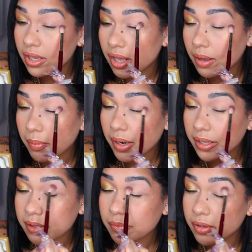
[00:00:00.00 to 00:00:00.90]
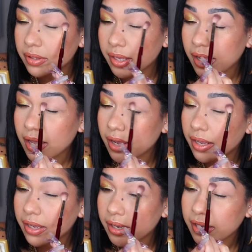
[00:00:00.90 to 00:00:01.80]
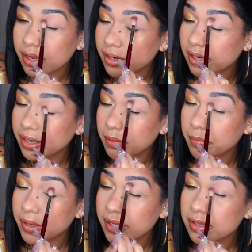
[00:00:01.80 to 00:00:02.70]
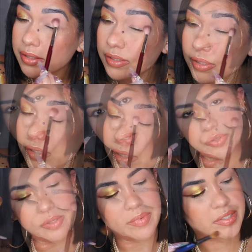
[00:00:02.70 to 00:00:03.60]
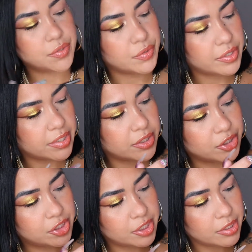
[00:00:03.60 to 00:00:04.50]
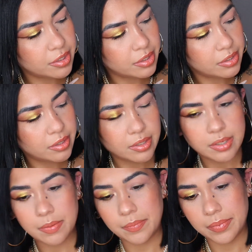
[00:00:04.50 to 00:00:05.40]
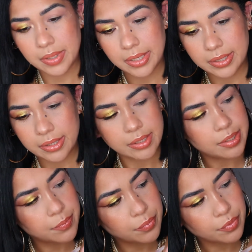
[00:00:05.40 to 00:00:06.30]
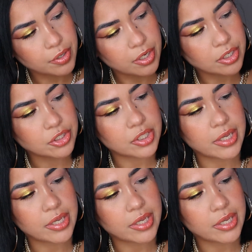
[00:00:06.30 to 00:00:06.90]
apply them on the eye, kind of like a base. I'm gonna be using my Sonia G blending brush,